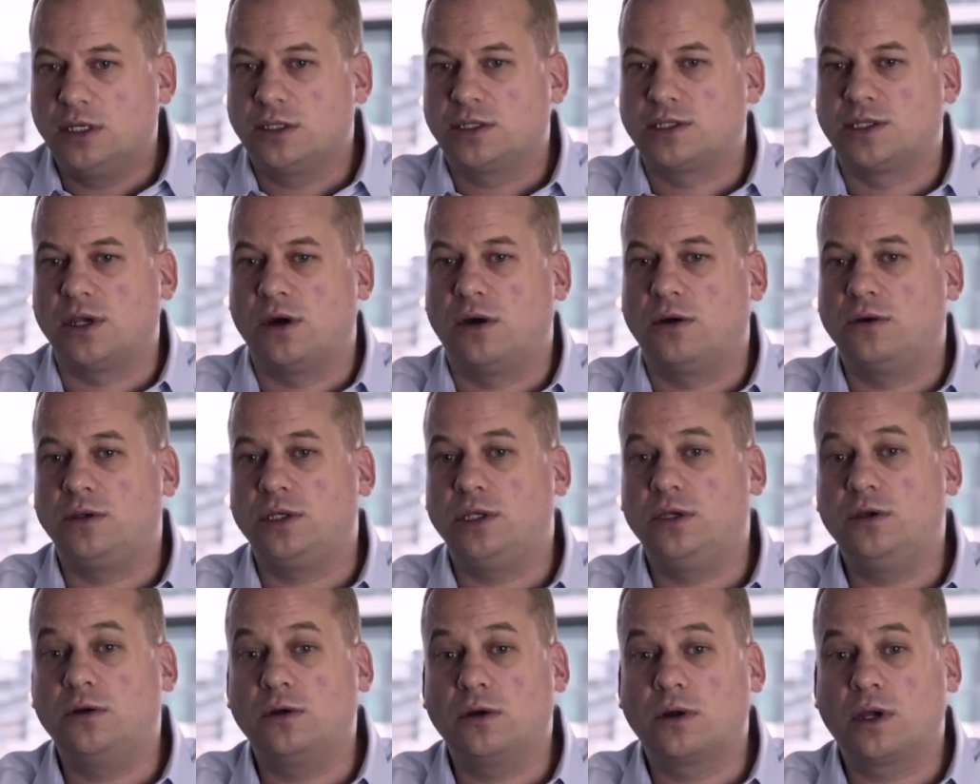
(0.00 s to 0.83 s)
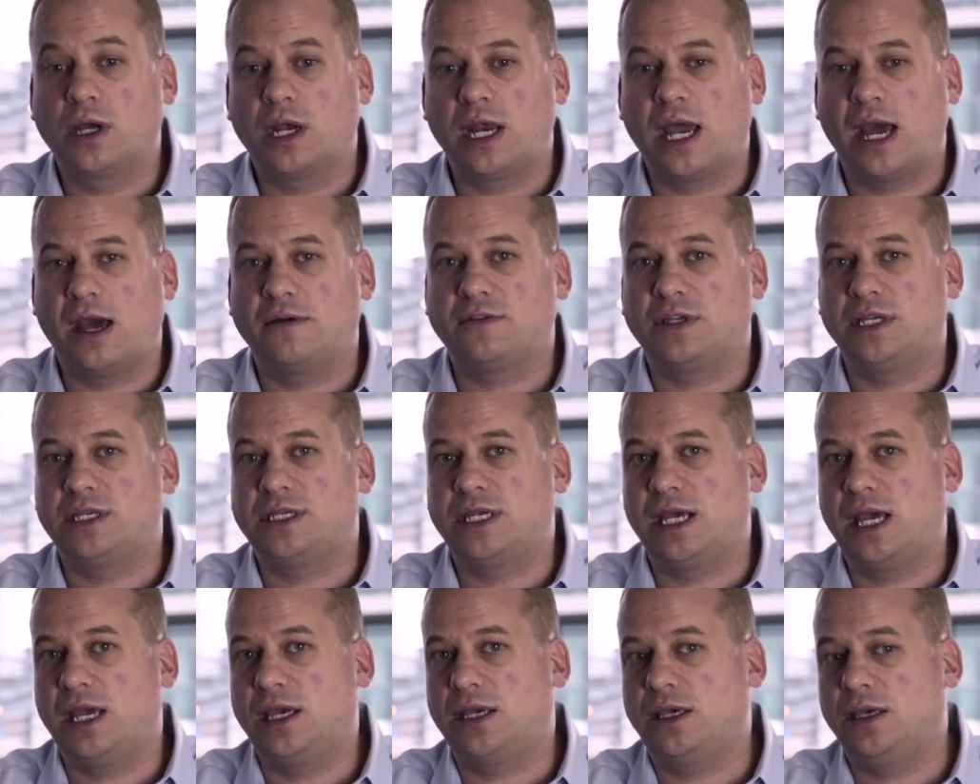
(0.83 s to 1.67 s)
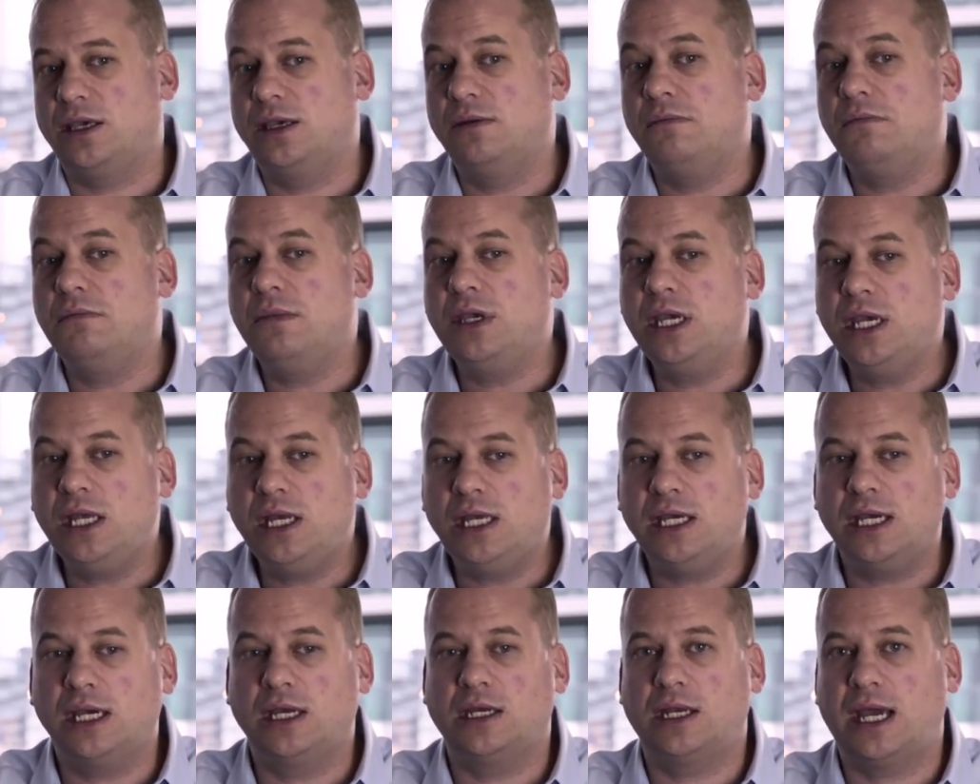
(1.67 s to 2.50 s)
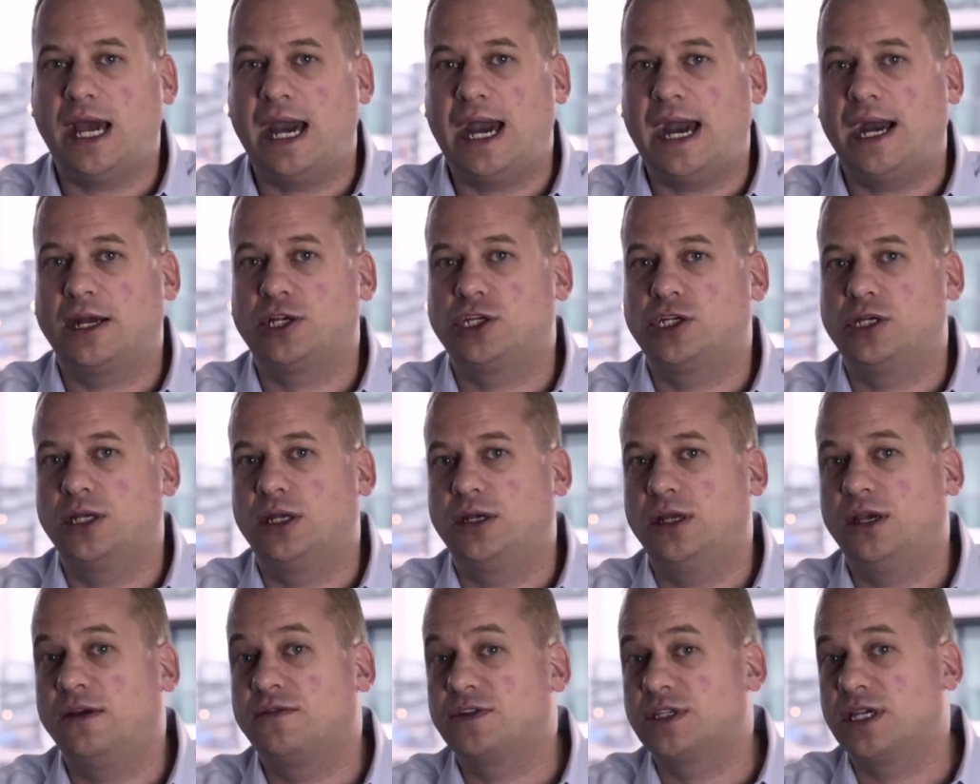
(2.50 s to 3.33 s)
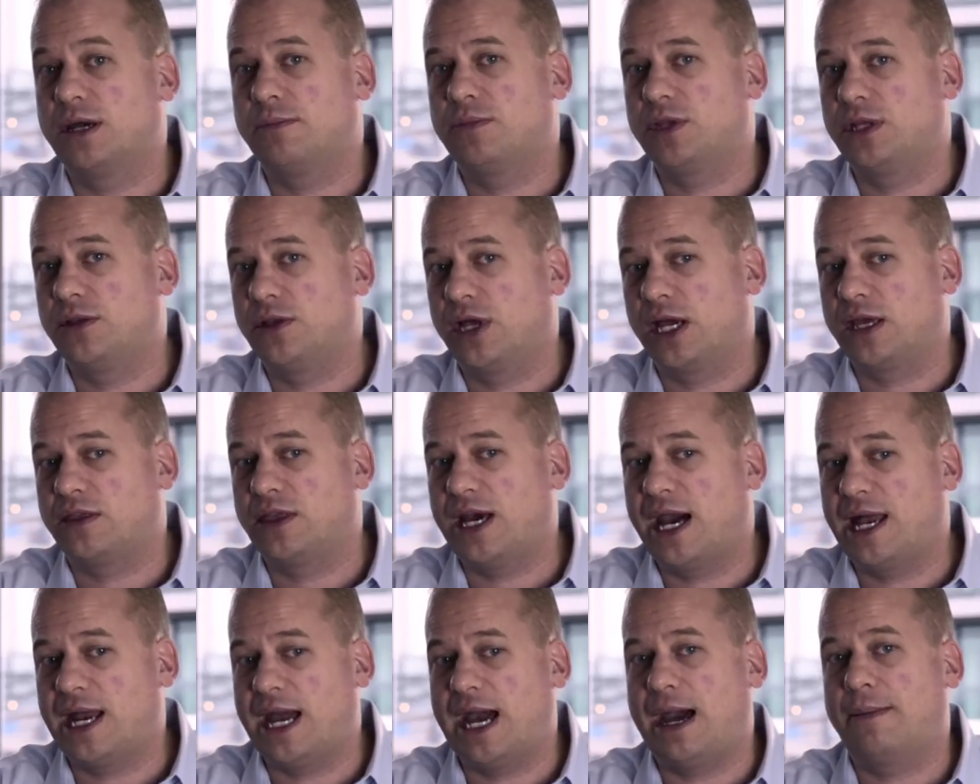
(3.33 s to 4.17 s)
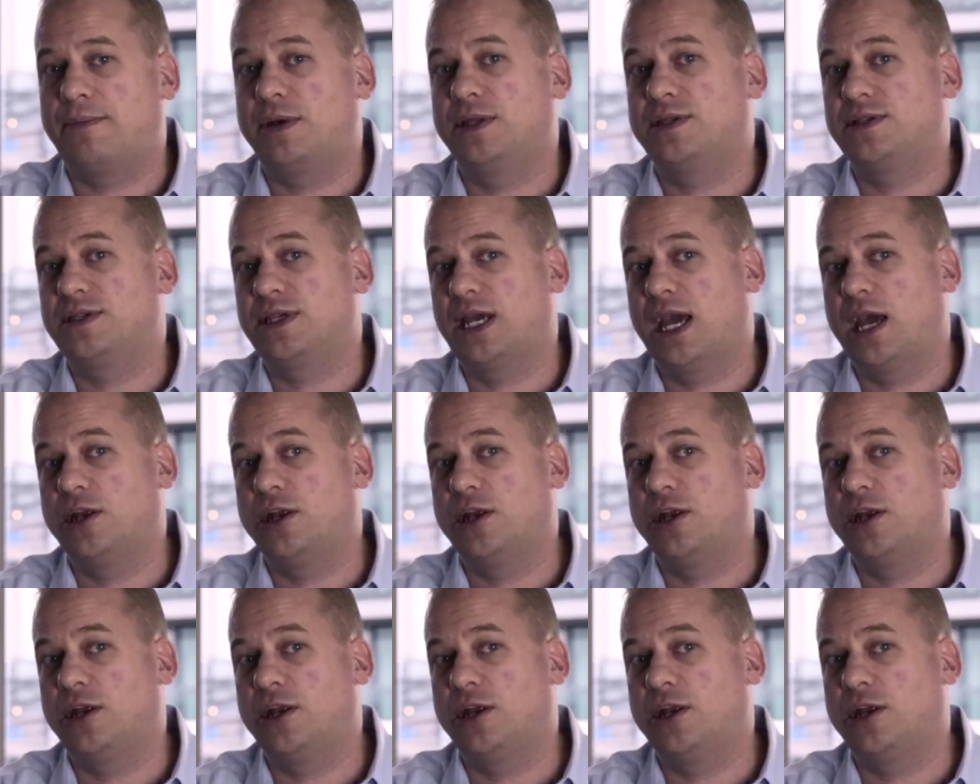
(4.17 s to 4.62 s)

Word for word: So you're going to have to take immediate action if something like that happens